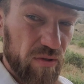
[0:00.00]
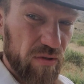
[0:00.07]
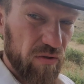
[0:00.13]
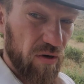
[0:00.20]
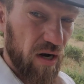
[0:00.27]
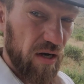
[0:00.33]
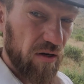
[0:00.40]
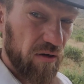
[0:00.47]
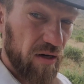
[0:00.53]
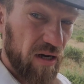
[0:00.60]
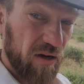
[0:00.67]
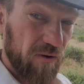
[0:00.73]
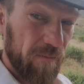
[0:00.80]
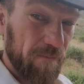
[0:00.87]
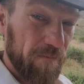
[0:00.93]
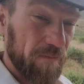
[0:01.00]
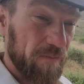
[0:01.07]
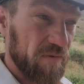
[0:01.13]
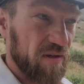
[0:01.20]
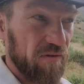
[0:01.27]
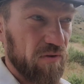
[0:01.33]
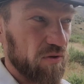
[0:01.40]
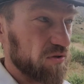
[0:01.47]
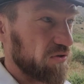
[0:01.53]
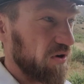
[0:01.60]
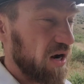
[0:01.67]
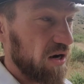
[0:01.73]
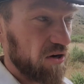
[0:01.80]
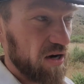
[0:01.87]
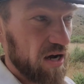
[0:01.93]
it was drier out. If it was
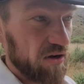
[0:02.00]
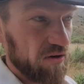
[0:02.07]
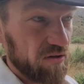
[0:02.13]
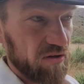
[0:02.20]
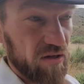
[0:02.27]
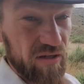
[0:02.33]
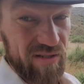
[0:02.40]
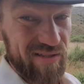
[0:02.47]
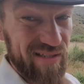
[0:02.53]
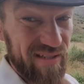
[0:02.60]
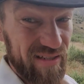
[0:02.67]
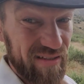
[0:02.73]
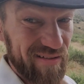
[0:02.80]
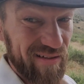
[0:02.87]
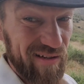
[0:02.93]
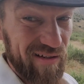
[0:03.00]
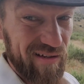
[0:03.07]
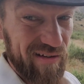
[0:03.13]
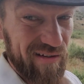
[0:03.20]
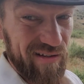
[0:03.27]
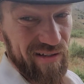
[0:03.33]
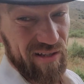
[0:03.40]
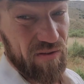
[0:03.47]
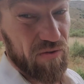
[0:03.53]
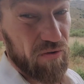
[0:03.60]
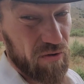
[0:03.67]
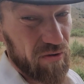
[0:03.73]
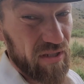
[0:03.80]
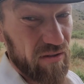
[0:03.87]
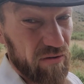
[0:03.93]
drier out, you're going to see like
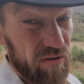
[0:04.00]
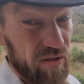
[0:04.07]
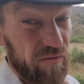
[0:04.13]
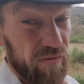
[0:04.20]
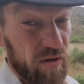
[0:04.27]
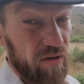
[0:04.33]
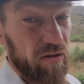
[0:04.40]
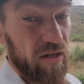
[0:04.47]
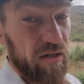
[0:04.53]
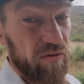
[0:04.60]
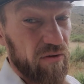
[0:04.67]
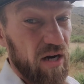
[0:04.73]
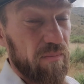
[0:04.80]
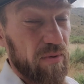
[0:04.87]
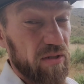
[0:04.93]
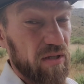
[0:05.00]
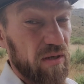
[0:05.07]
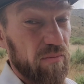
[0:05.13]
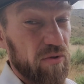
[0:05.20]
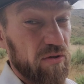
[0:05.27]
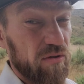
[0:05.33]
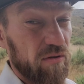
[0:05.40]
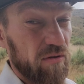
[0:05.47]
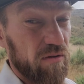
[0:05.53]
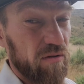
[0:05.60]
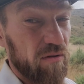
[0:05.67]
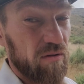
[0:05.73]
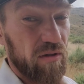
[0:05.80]
30 degree Fahrenheit drop in temperature.